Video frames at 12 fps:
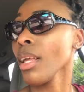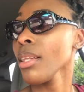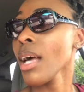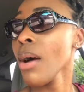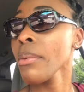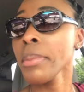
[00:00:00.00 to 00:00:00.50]

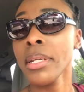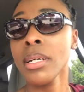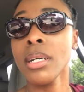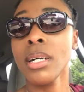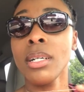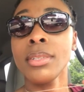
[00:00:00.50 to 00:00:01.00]
that
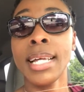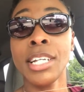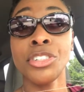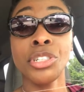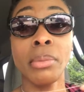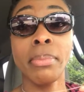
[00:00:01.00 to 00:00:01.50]

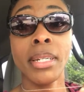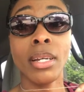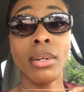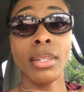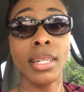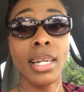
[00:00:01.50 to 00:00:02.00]
should be the
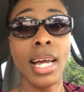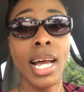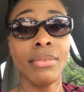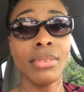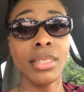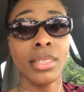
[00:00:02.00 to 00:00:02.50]
only thing I
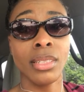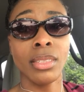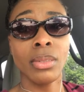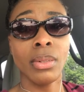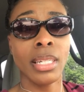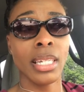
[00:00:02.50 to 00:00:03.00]
have to still
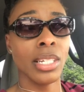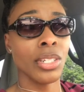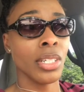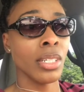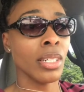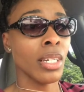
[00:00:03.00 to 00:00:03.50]
do in the
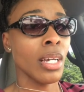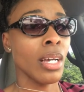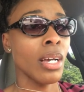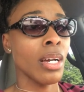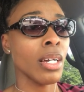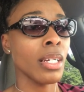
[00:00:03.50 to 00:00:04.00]
kitchen,
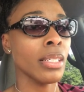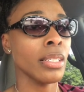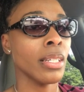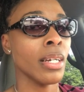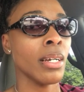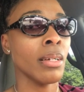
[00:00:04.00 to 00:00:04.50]

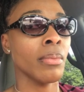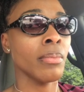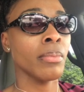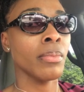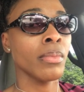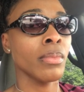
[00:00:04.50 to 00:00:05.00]
because
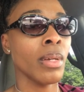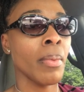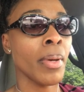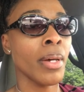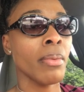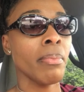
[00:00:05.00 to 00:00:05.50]
I'm
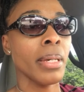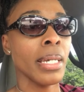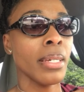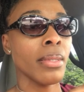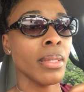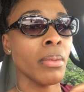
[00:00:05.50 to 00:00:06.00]
gonna
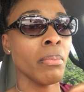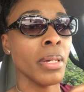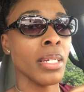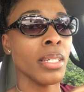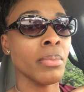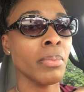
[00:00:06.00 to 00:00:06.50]
paint the
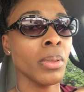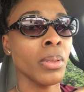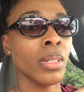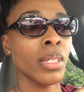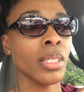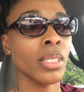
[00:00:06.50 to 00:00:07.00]

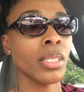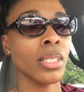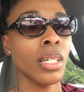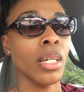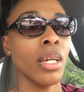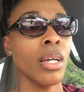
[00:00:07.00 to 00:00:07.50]
baseboards
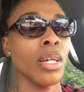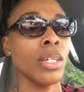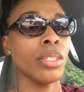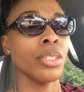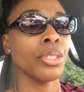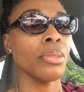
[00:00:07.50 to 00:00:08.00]

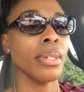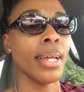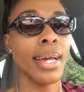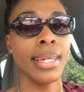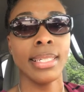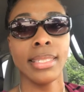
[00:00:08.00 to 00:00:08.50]

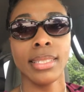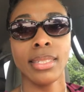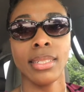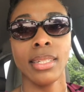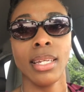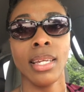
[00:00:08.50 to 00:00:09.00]

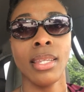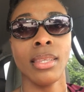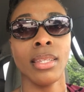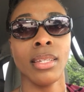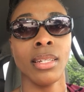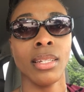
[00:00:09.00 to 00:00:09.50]
tonight
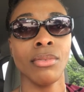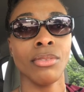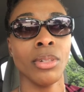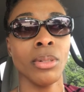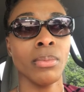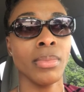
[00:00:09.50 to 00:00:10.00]
in the
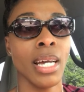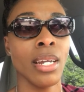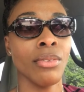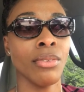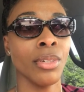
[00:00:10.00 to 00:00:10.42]
living room, dining